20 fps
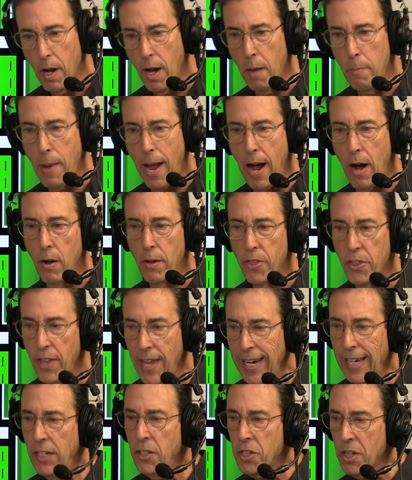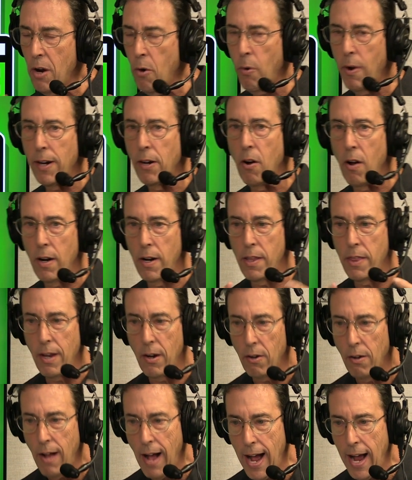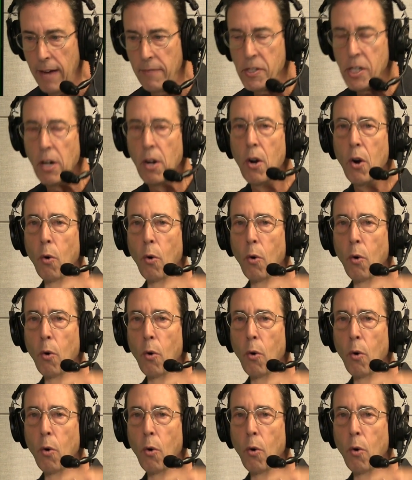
about things going on in their lives